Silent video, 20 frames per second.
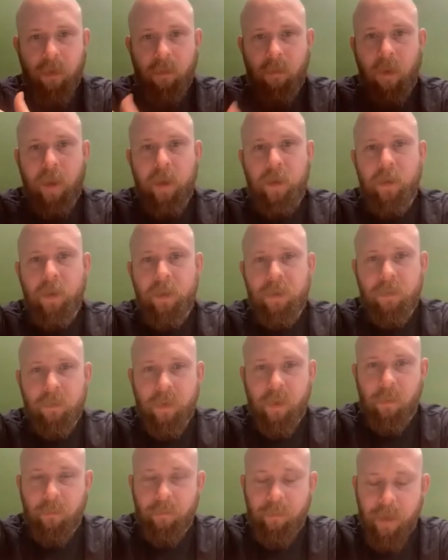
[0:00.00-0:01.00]
Right. It's
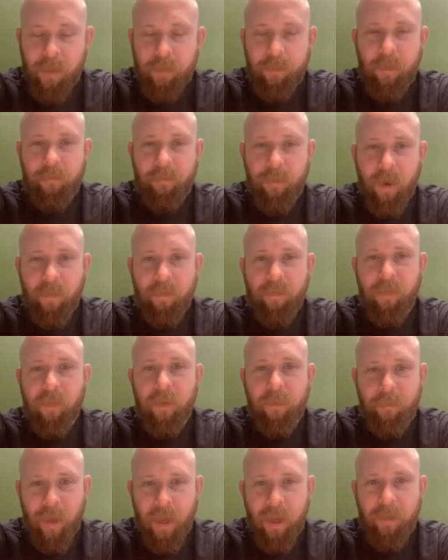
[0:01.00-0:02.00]
your minimum
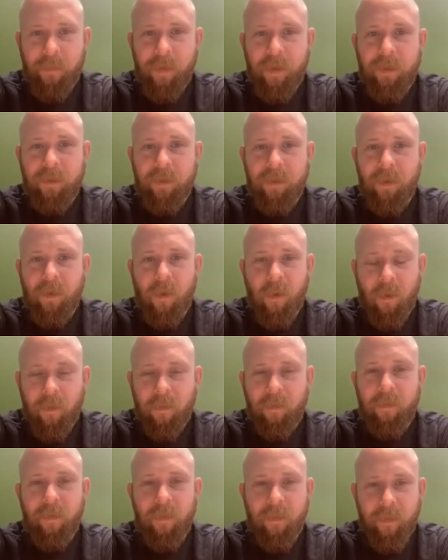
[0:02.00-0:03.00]
monthly payment
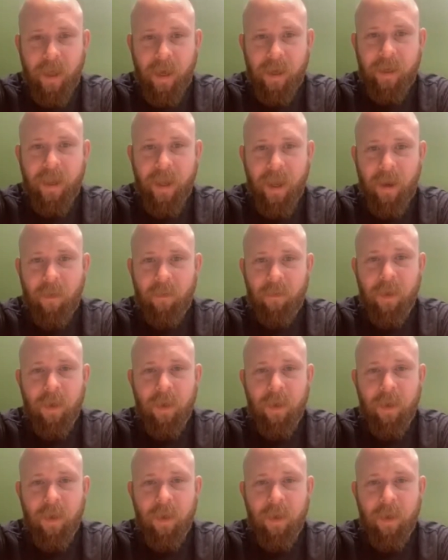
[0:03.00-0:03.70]
on that account.